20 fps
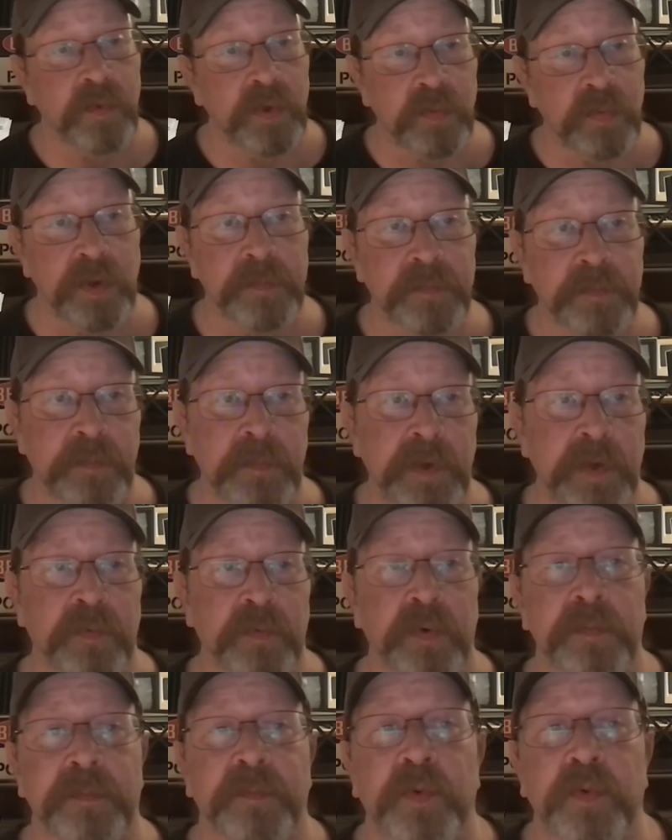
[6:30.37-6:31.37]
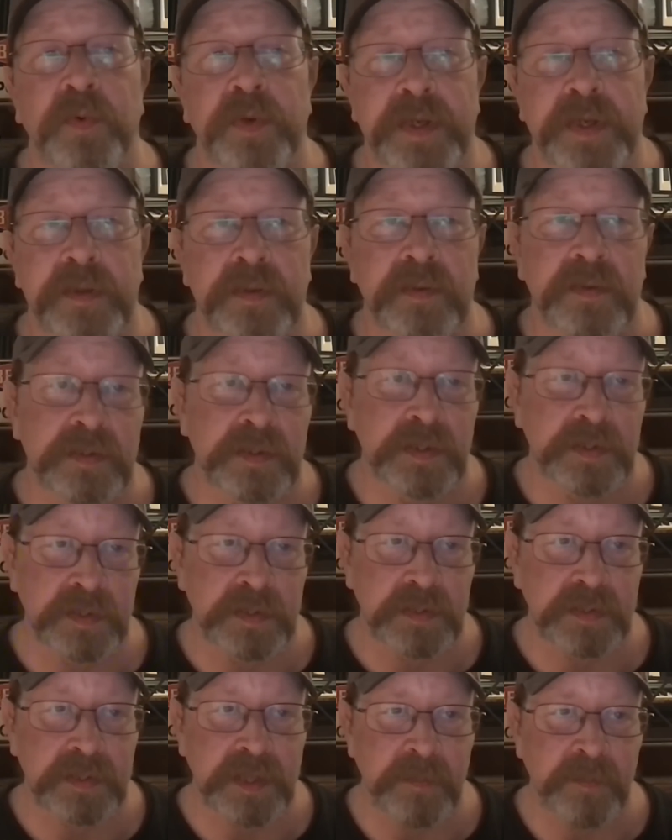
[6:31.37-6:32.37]
Well, at what point
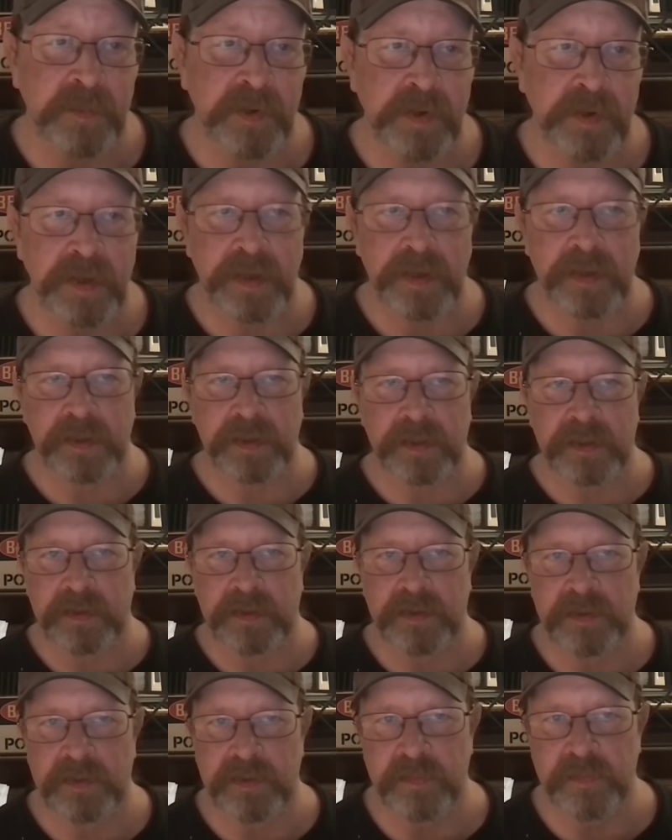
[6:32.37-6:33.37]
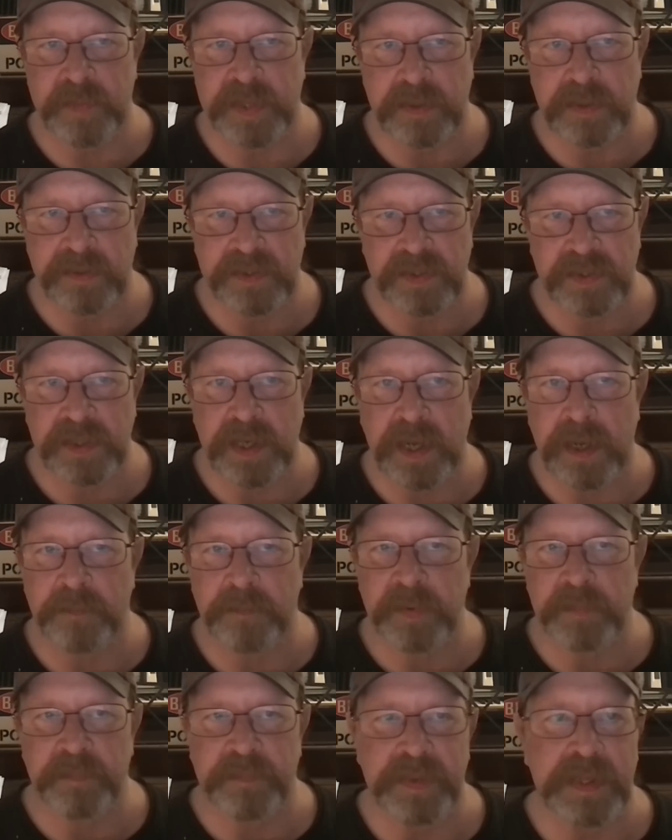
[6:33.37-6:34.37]
does a cybernetic human
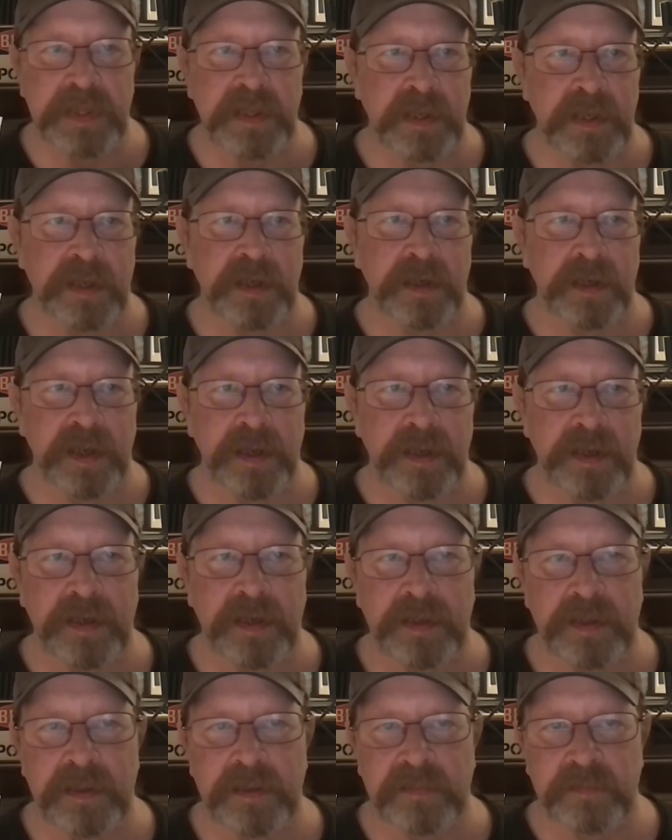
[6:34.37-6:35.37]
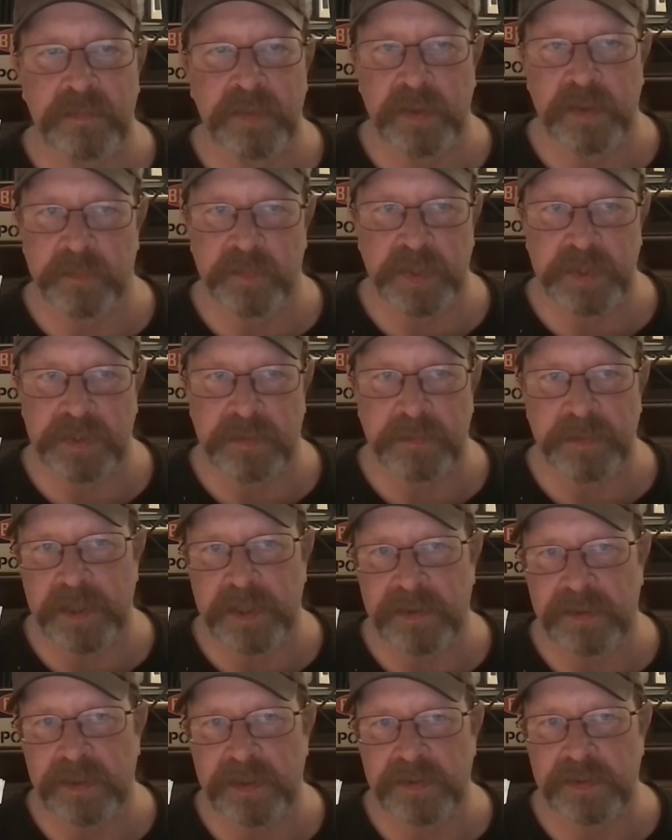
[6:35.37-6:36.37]
stop being a completely
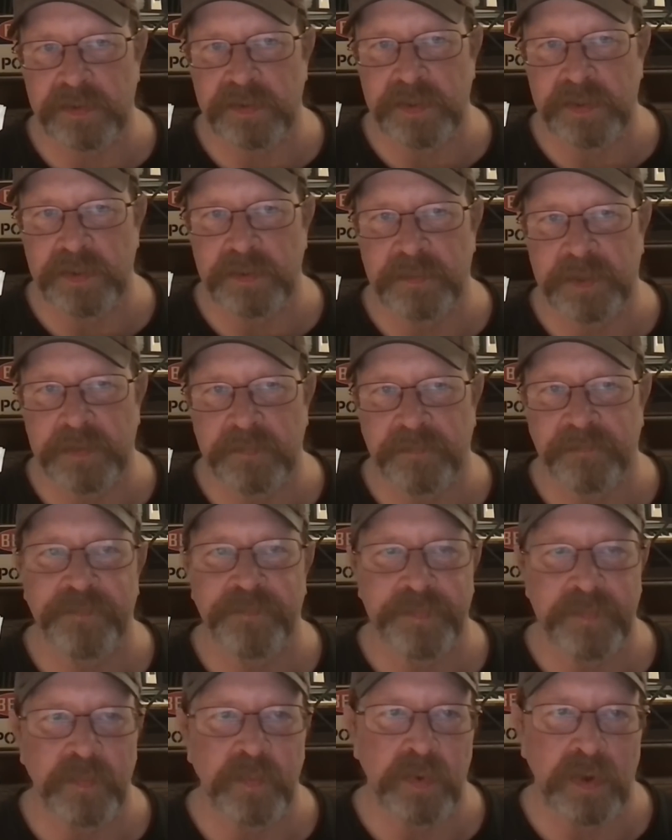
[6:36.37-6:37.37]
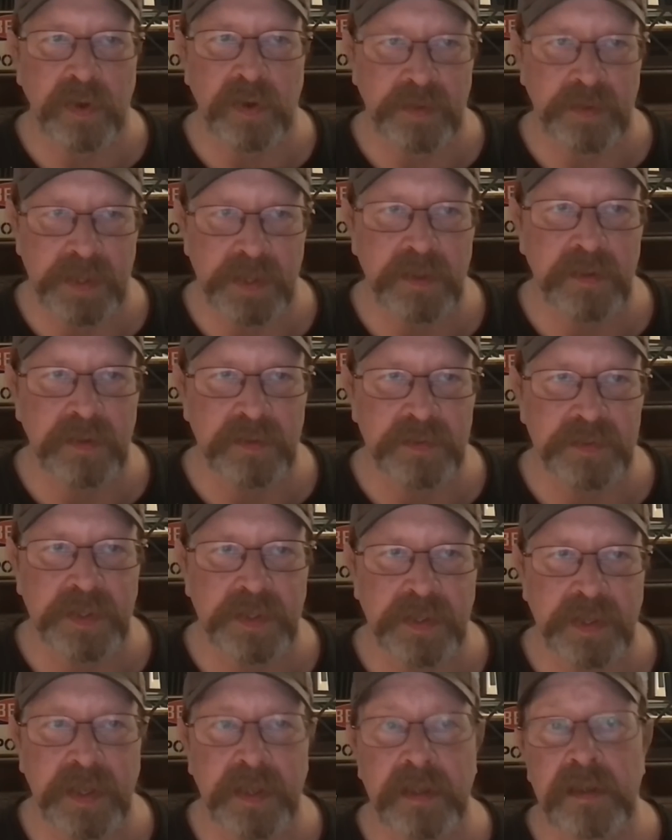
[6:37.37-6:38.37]
biological human? We're already
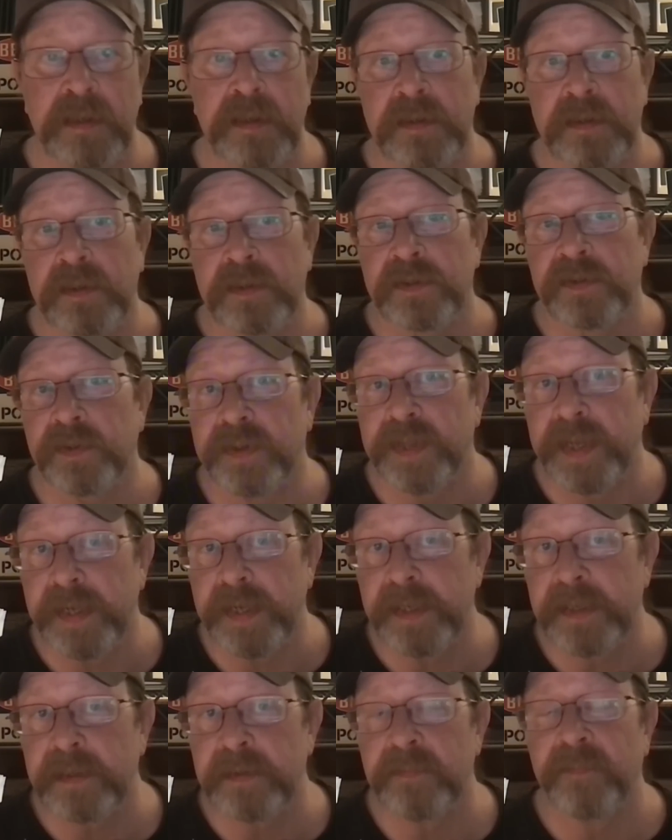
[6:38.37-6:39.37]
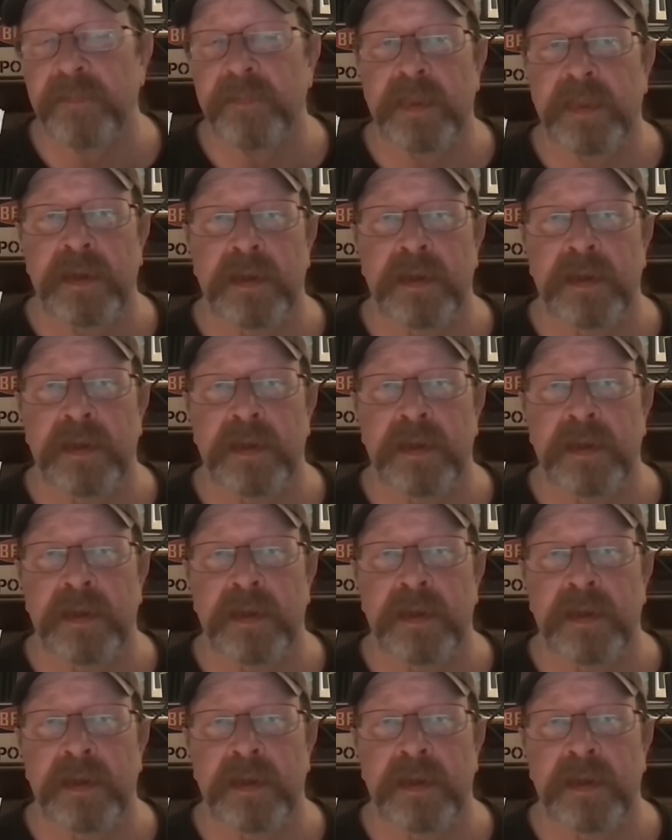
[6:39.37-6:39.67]
close to that. So that